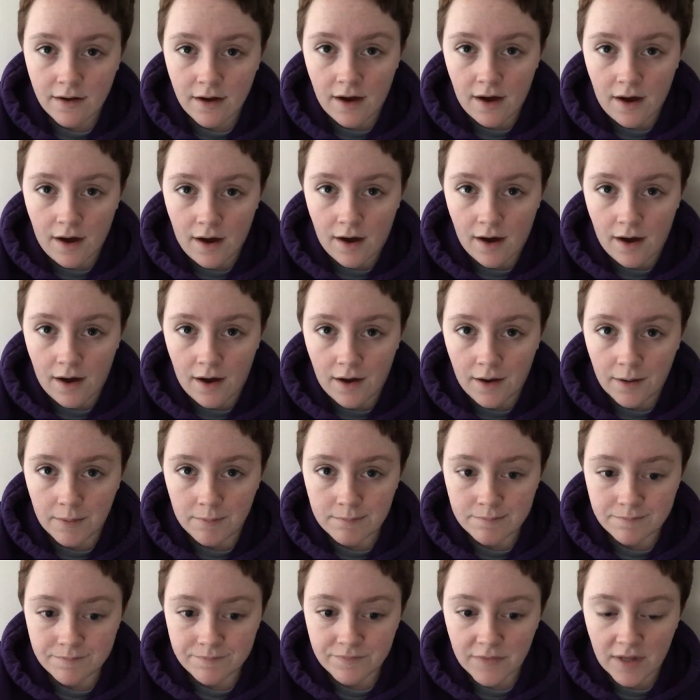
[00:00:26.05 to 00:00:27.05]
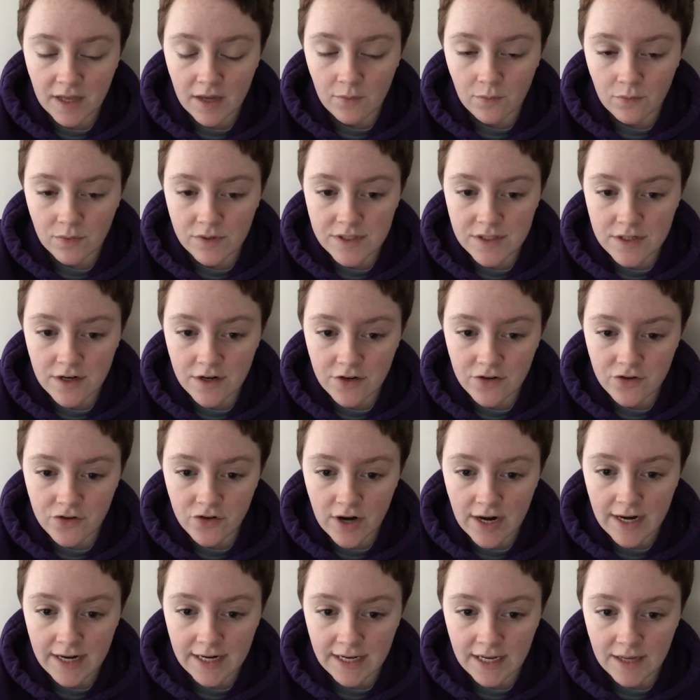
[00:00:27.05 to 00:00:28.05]
And we started
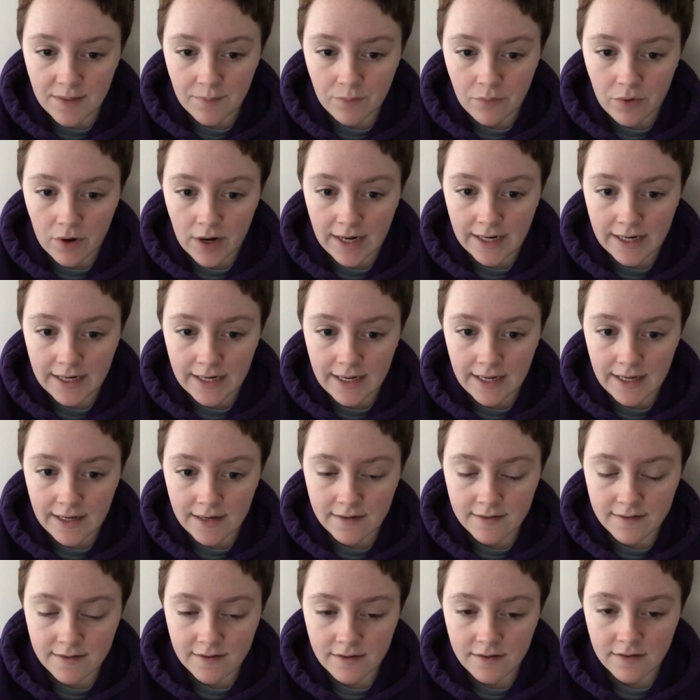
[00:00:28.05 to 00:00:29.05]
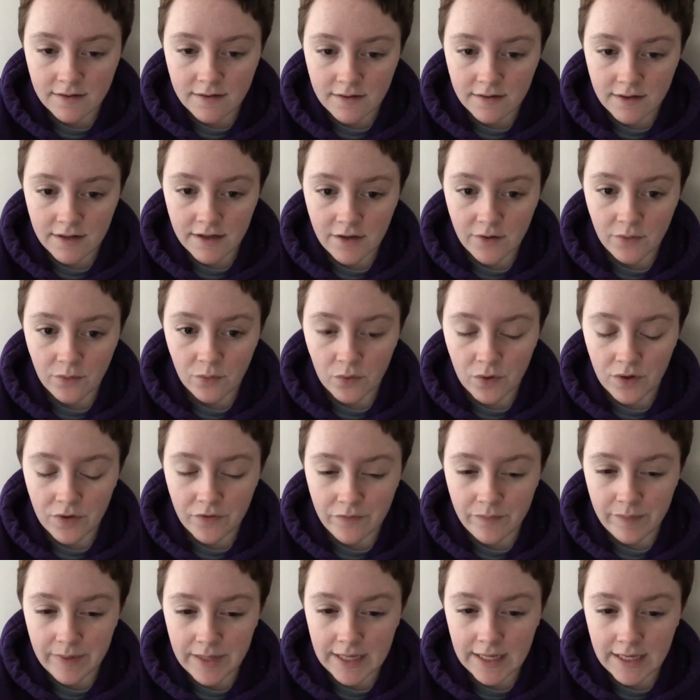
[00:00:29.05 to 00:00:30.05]
trying to get pregnant. It would
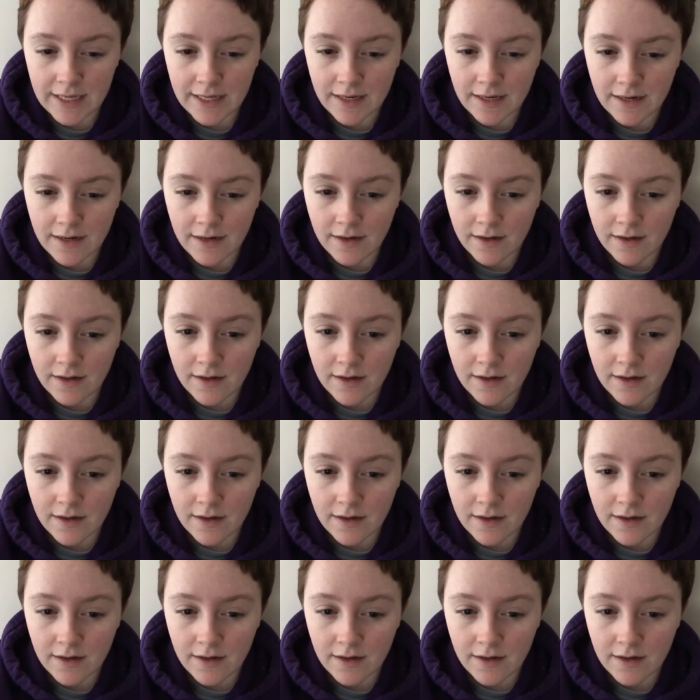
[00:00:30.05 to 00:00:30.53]
have been